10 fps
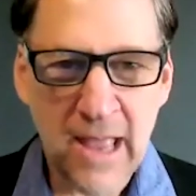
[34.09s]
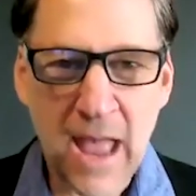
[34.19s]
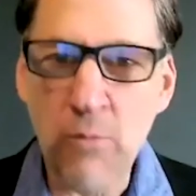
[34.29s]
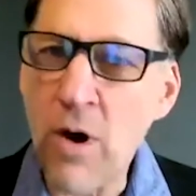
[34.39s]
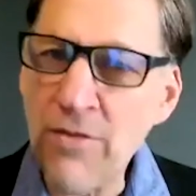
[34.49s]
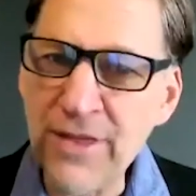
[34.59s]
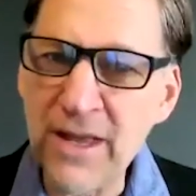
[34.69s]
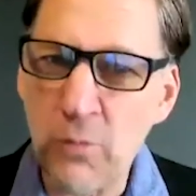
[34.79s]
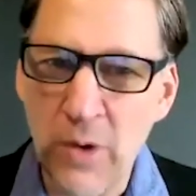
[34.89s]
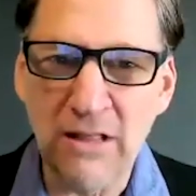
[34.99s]
And one
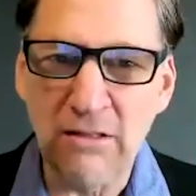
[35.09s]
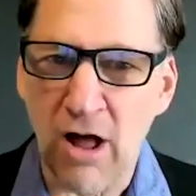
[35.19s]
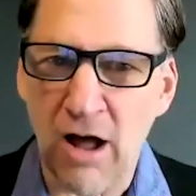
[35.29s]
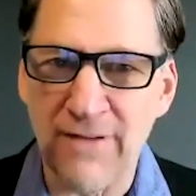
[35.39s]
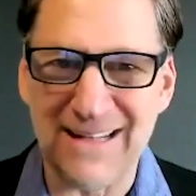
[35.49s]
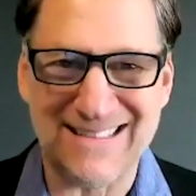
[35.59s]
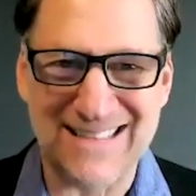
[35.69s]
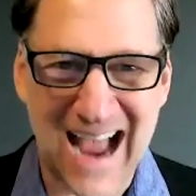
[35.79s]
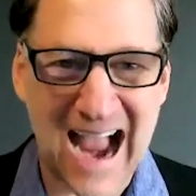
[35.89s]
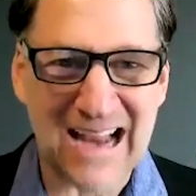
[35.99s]
thing we love at
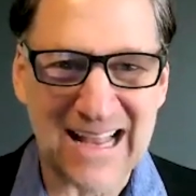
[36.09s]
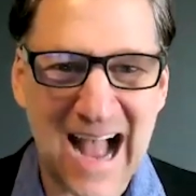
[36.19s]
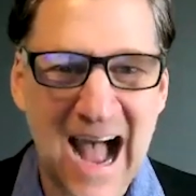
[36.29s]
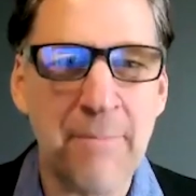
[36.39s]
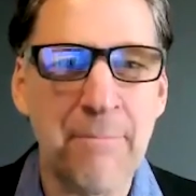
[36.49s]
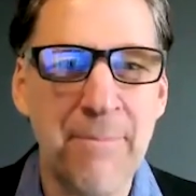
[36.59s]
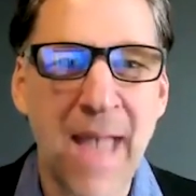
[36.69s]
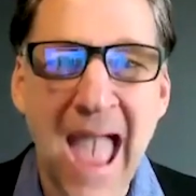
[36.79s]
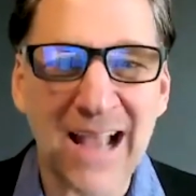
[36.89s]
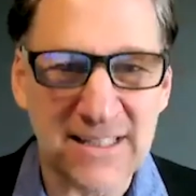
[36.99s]
dot com
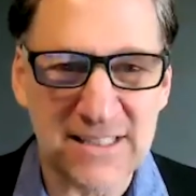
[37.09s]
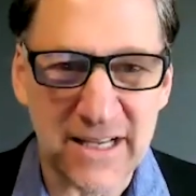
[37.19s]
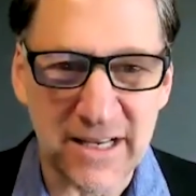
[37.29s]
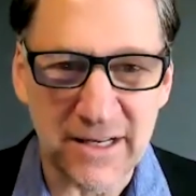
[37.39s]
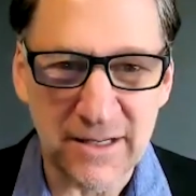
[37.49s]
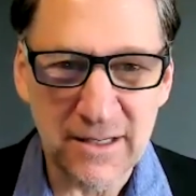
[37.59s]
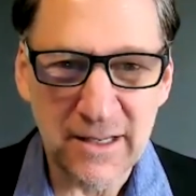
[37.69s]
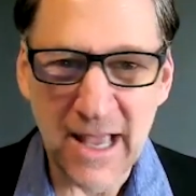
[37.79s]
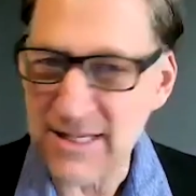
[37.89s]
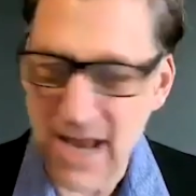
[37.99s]
magazine,
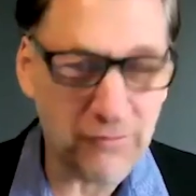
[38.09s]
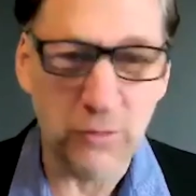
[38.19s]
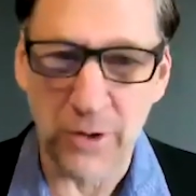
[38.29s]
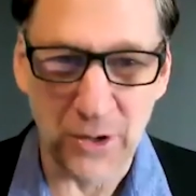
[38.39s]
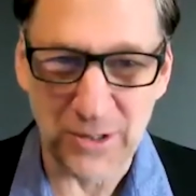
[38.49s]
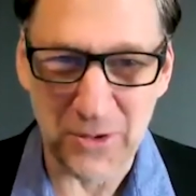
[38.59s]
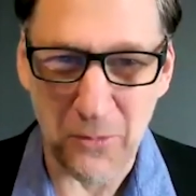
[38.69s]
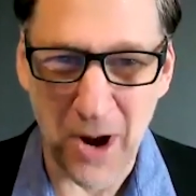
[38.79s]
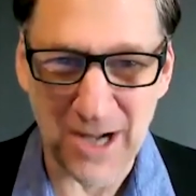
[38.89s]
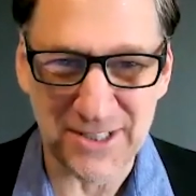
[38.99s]
as everyone knows that
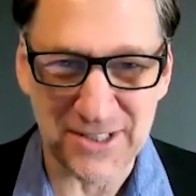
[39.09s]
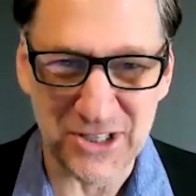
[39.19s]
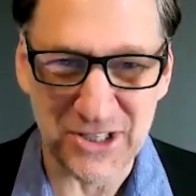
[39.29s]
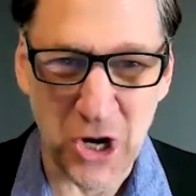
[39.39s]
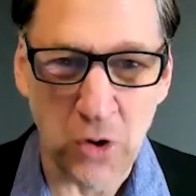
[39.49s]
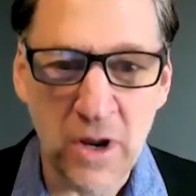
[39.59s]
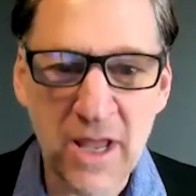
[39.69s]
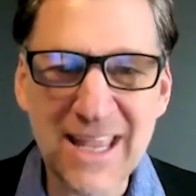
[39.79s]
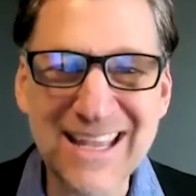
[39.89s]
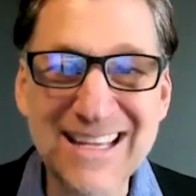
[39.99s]
watches the show,
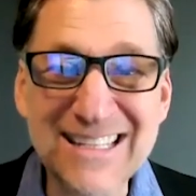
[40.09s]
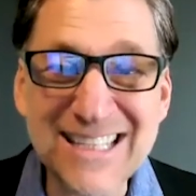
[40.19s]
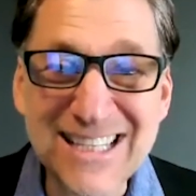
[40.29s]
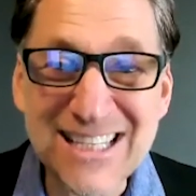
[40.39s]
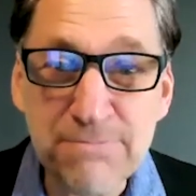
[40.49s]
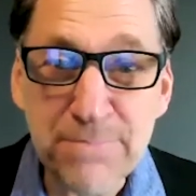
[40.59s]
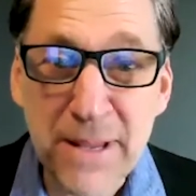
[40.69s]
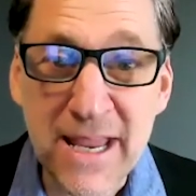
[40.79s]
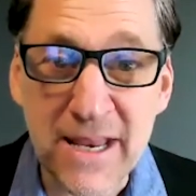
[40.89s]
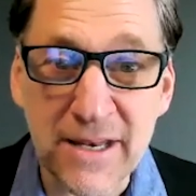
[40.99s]
is
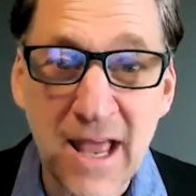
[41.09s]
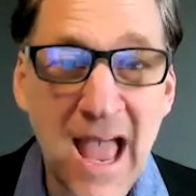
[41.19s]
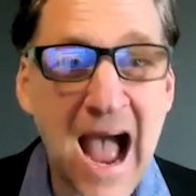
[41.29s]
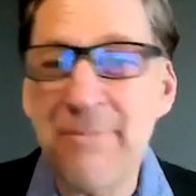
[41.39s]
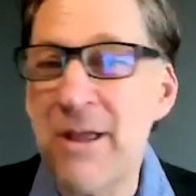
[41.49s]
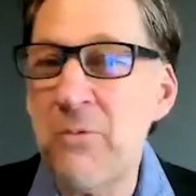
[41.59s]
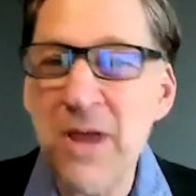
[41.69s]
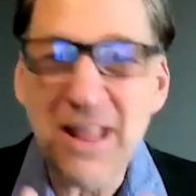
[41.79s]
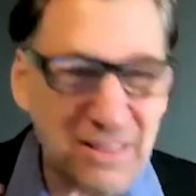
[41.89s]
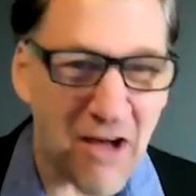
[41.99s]
speed. I mean,
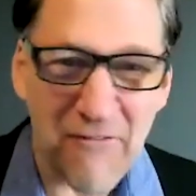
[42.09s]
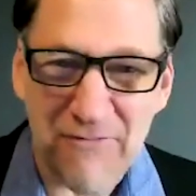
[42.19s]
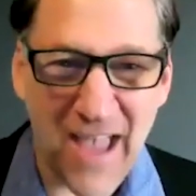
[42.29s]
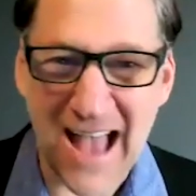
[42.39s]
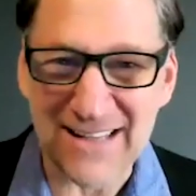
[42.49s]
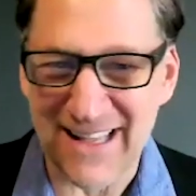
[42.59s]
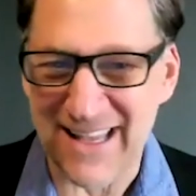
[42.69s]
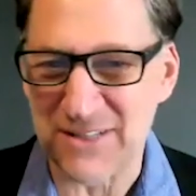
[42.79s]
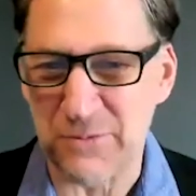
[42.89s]
we love fast things.